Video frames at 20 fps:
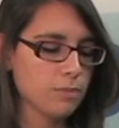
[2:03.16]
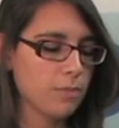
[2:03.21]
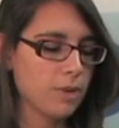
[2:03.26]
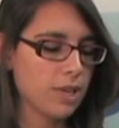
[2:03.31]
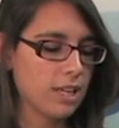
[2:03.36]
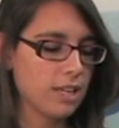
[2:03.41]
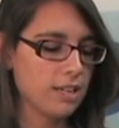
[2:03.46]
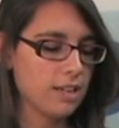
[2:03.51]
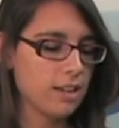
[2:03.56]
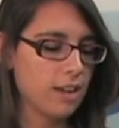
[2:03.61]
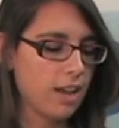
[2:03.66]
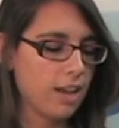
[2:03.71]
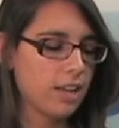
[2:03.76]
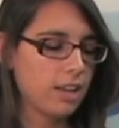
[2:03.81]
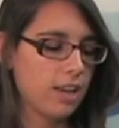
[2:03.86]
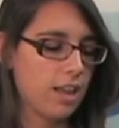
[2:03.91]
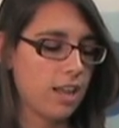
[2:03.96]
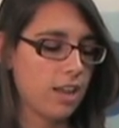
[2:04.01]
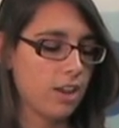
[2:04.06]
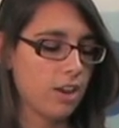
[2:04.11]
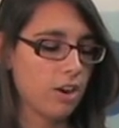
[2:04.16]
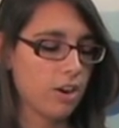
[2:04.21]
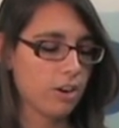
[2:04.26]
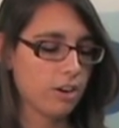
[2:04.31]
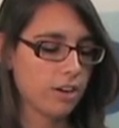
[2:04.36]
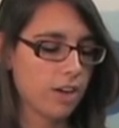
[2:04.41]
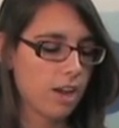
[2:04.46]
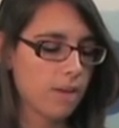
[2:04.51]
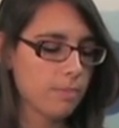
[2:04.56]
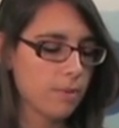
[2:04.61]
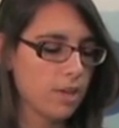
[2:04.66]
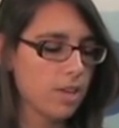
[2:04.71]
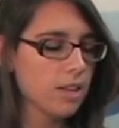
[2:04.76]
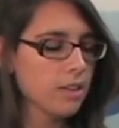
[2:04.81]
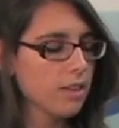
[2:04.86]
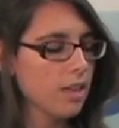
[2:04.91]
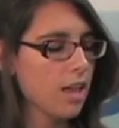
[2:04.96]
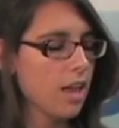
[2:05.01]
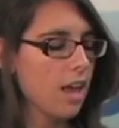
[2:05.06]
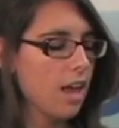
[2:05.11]
but not a hard copy.
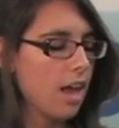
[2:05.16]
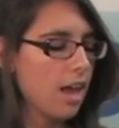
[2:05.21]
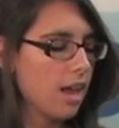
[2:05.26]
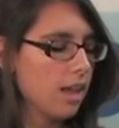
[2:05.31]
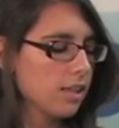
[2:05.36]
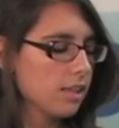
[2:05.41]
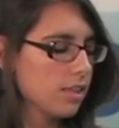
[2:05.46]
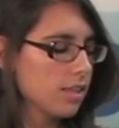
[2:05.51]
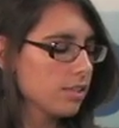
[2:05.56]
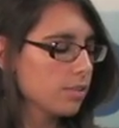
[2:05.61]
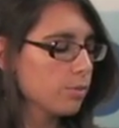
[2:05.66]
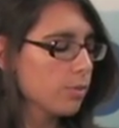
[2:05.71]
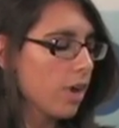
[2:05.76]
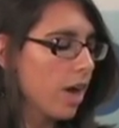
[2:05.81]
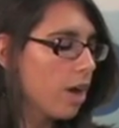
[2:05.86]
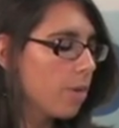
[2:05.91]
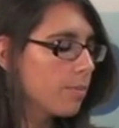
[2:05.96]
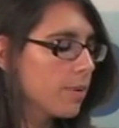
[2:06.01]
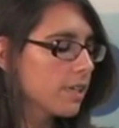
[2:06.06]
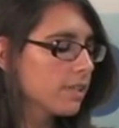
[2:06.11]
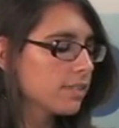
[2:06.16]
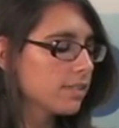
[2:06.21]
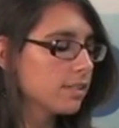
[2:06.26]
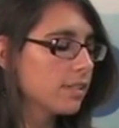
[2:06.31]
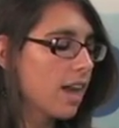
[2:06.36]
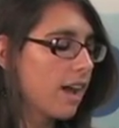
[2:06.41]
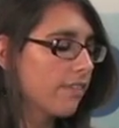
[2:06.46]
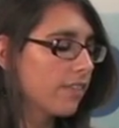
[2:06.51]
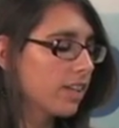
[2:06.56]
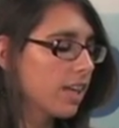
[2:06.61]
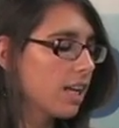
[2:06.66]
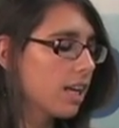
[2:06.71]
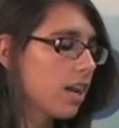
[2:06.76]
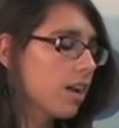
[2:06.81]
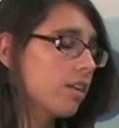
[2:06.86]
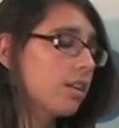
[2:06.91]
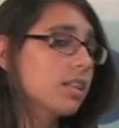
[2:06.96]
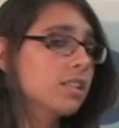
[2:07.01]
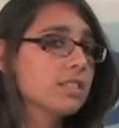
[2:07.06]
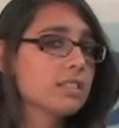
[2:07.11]
And this will help us navigate
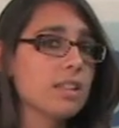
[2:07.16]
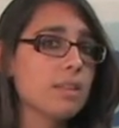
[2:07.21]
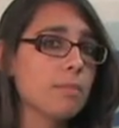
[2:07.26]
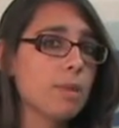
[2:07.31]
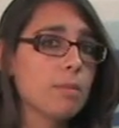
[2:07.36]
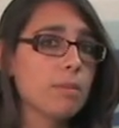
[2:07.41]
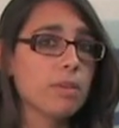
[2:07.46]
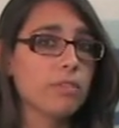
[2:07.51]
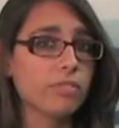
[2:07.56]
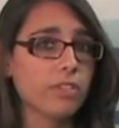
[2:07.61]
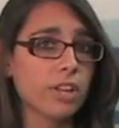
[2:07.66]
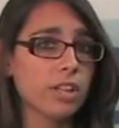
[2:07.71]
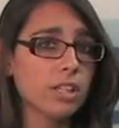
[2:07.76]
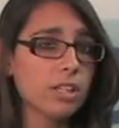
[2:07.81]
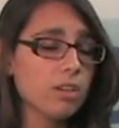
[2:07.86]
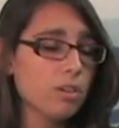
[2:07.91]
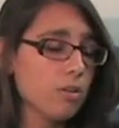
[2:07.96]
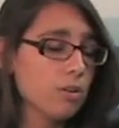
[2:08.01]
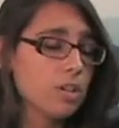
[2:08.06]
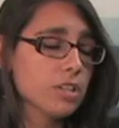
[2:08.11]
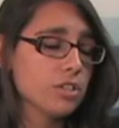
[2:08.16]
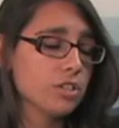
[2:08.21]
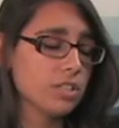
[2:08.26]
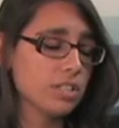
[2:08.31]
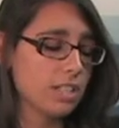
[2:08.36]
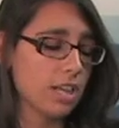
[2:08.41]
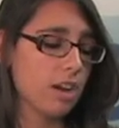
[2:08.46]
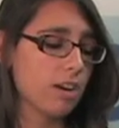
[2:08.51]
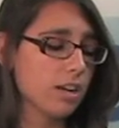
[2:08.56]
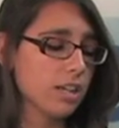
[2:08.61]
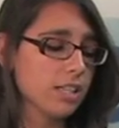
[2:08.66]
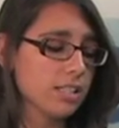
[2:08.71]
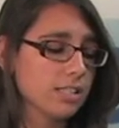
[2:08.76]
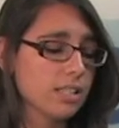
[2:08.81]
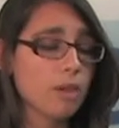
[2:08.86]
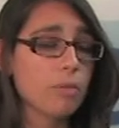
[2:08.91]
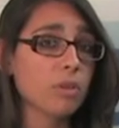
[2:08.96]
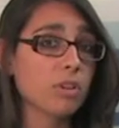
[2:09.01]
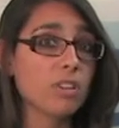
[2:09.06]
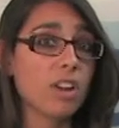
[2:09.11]
areas that may be flooded or just areas
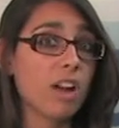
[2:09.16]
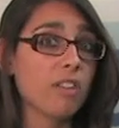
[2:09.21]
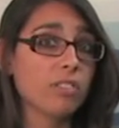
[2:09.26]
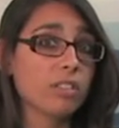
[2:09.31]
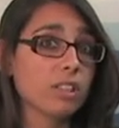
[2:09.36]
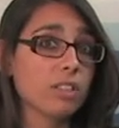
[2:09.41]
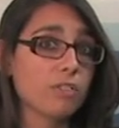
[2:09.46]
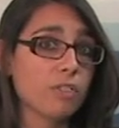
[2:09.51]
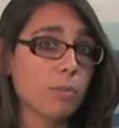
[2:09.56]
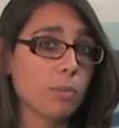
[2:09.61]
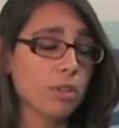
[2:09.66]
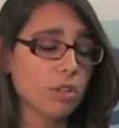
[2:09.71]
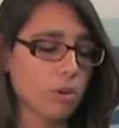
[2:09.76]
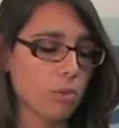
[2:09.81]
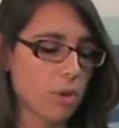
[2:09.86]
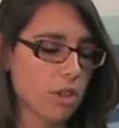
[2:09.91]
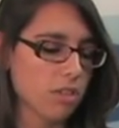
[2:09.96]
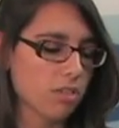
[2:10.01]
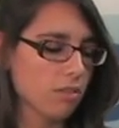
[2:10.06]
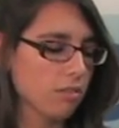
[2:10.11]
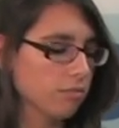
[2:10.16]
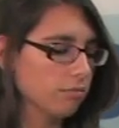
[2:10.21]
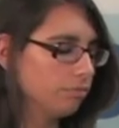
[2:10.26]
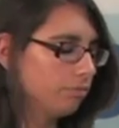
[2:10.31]
that we're not really familiar with.